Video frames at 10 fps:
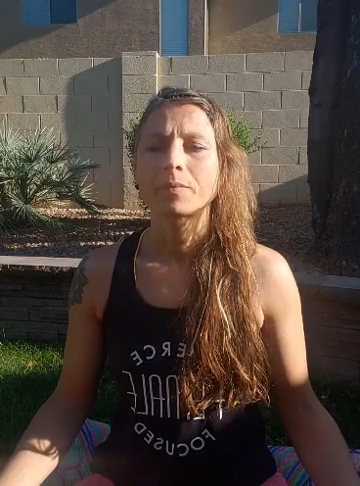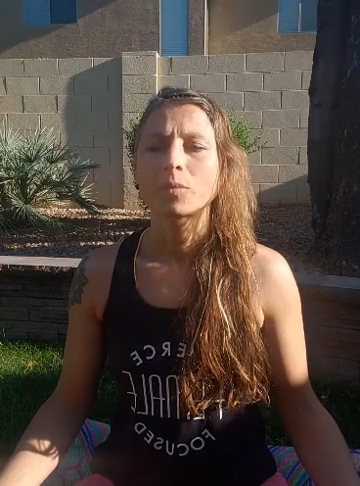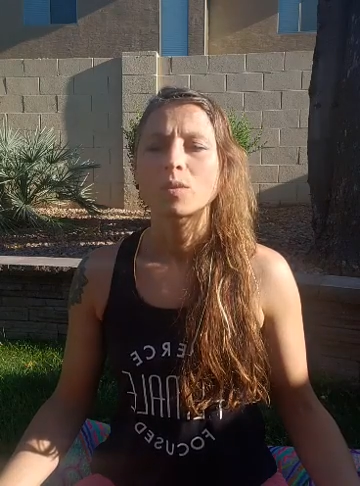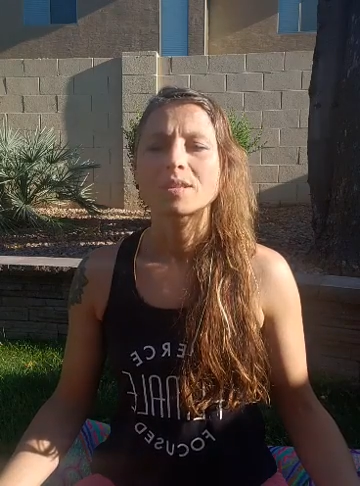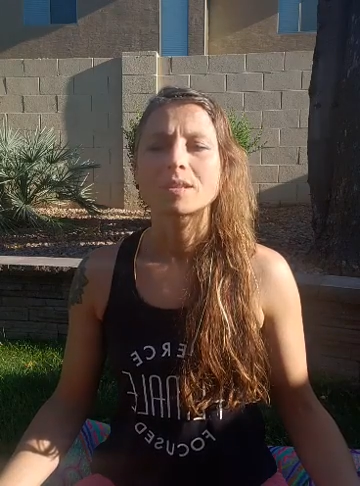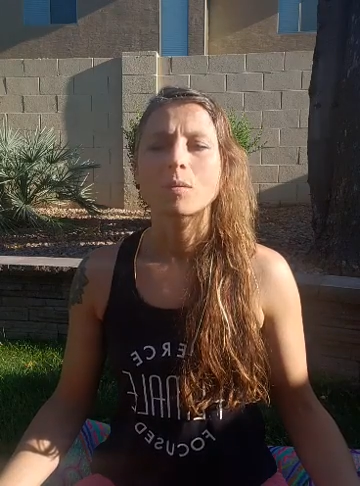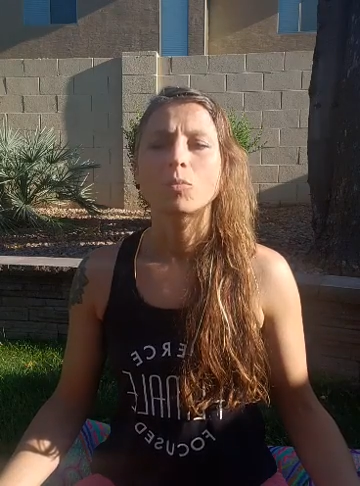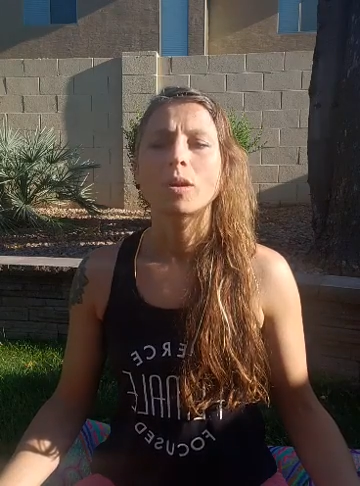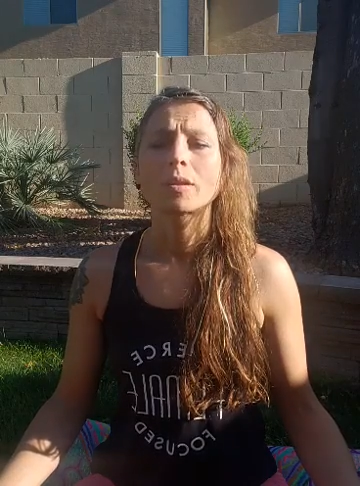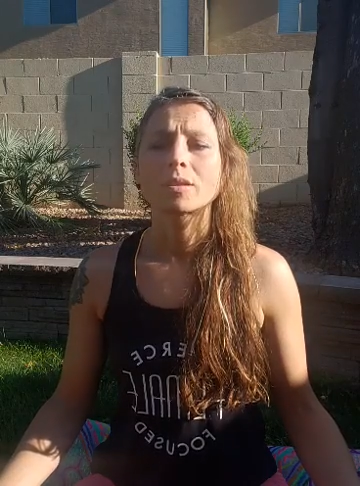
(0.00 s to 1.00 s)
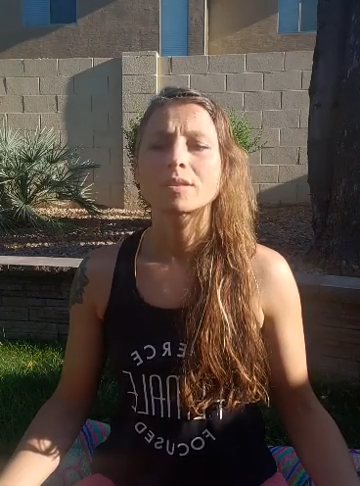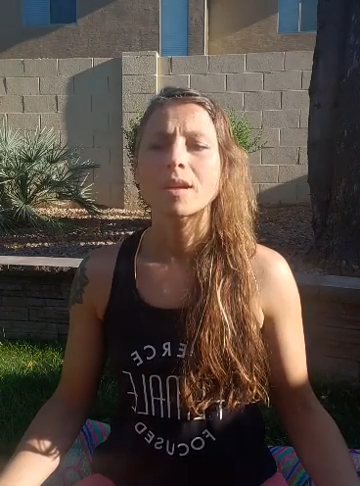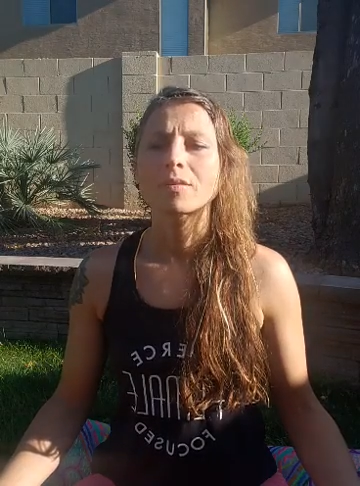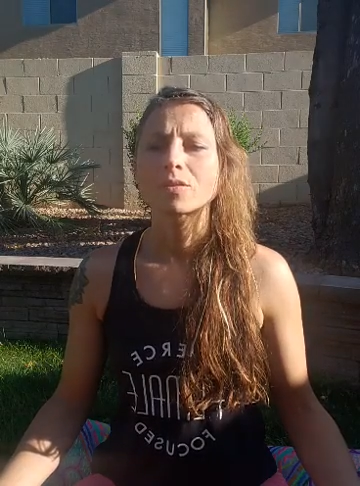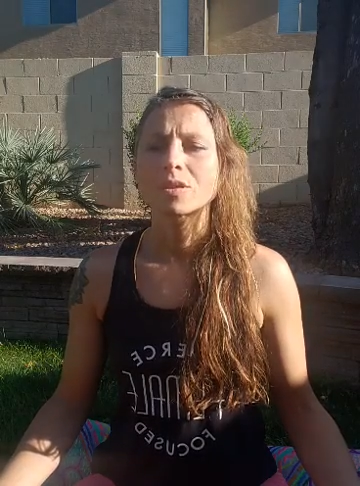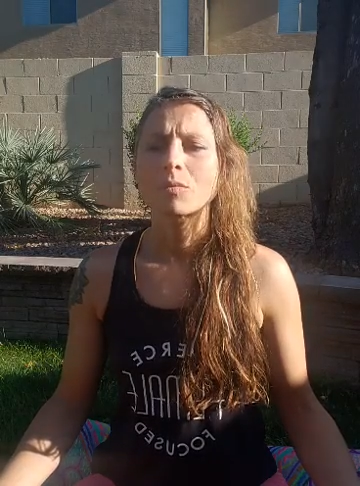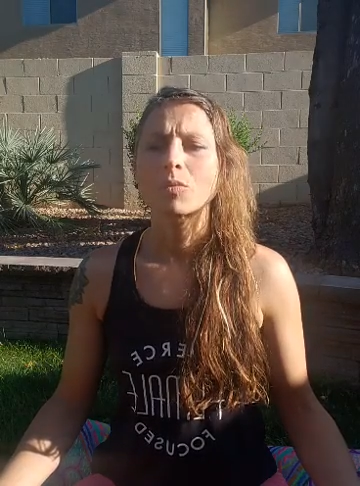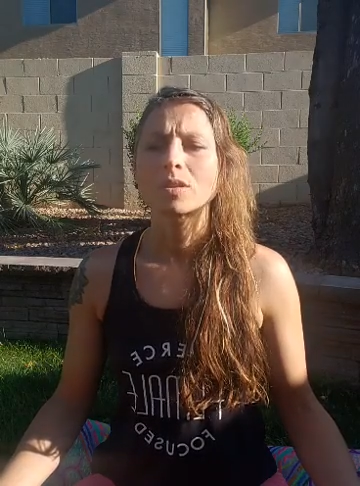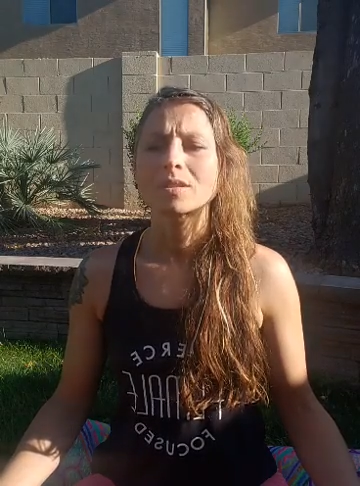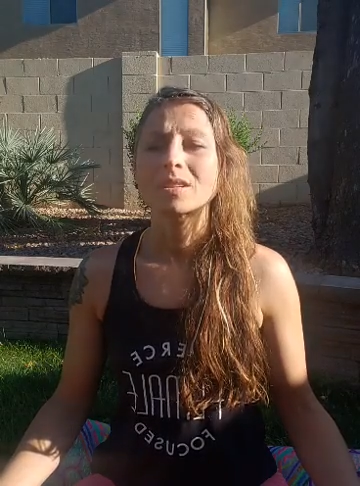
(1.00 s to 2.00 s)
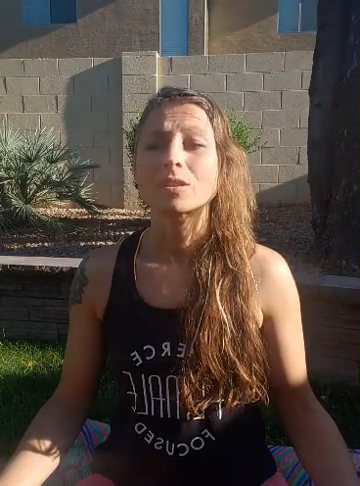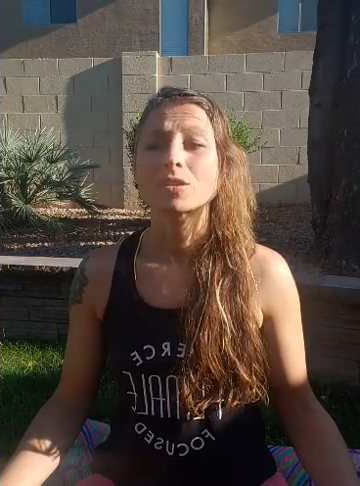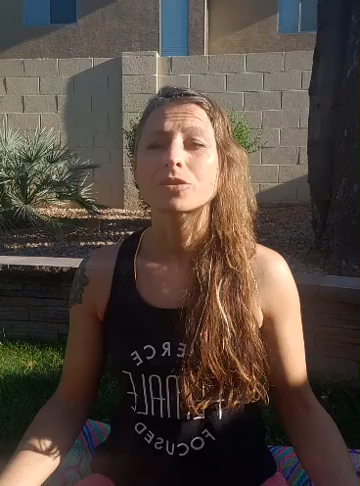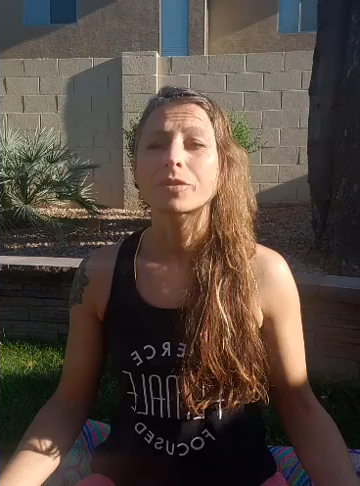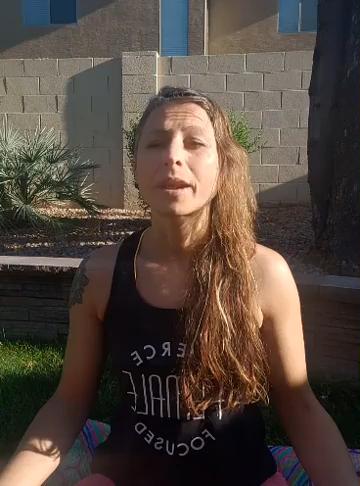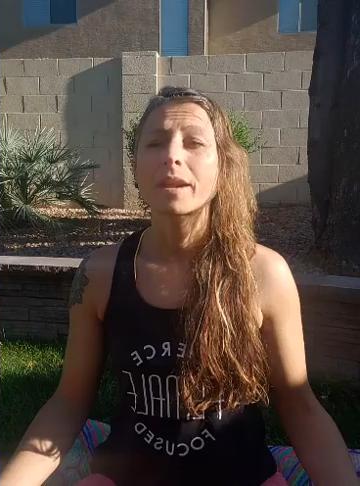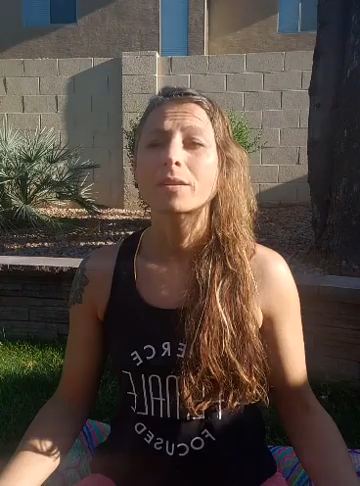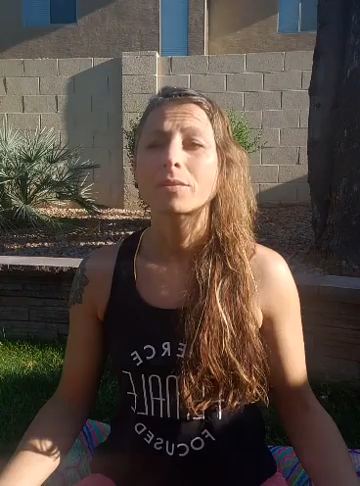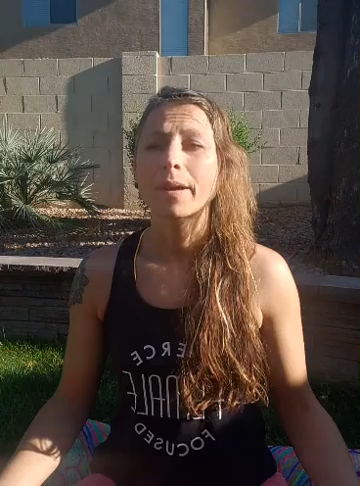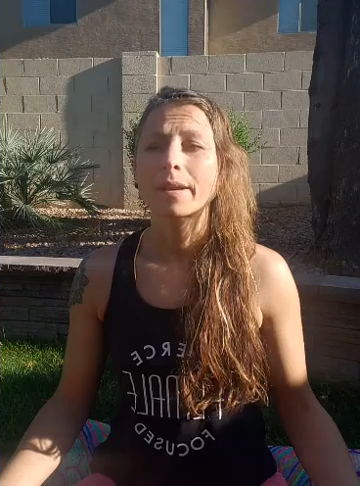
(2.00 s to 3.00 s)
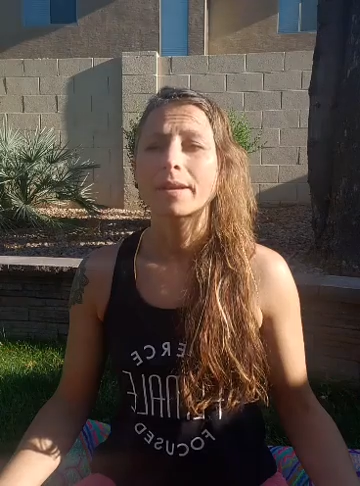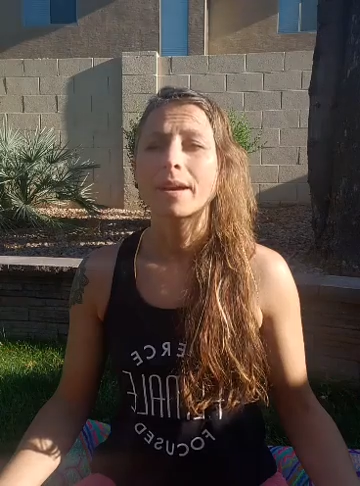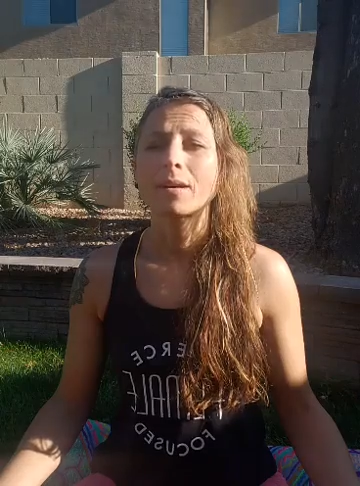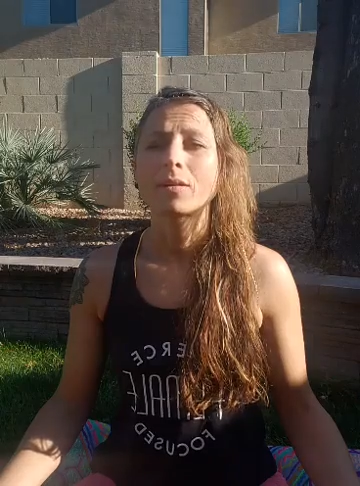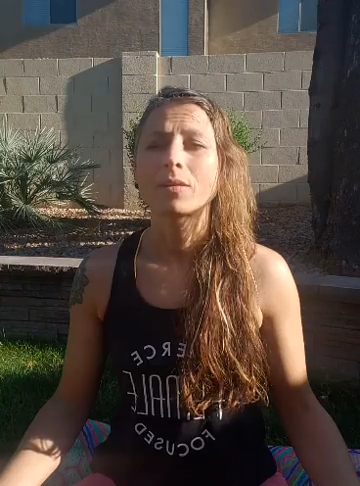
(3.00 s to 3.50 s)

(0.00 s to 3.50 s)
with someone or several someones that's strained right now.